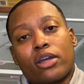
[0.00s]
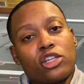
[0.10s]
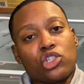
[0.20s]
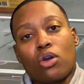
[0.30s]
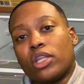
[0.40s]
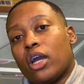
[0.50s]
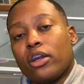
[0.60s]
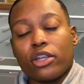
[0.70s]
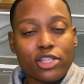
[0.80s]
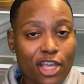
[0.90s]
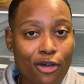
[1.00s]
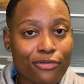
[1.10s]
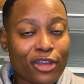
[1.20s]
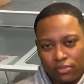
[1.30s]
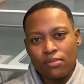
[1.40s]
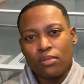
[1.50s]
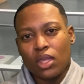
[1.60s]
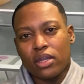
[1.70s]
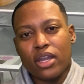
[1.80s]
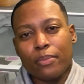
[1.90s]
because you're only hurting yourself.
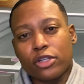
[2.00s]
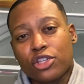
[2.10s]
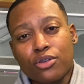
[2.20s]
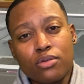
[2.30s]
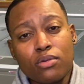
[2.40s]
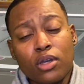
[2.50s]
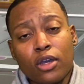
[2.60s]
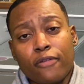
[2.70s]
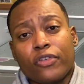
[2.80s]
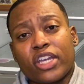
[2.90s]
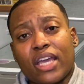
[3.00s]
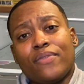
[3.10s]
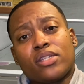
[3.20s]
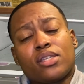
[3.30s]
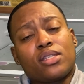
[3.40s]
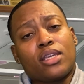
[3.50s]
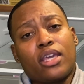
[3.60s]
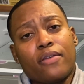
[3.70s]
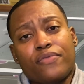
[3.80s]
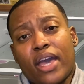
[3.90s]
Number 2, forgiveness is a
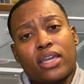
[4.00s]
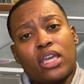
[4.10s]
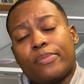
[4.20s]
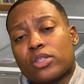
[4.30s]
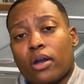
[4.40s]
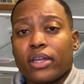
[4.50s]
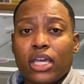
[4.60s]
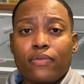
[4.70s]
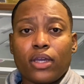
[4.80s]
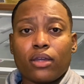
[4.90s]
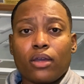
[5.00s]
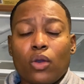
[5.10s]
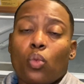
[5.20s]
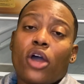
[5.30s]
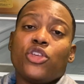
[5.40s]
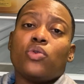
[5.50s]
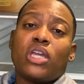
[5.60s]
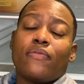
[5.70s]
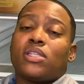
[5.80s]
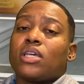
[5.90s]
gift that keeps on giving. Whether you give
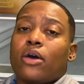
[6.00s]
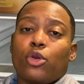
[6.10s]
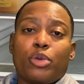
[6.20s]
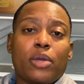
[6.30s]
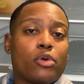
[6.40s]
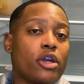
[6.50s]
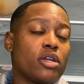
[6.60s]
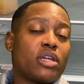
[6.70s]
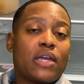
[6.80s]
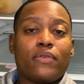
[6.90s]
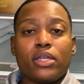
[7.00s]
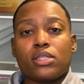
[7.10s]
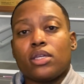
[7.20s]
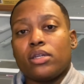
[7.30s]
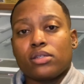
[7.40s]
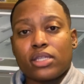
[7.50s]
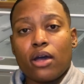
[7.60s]
it to other people or you're giving it to yourself,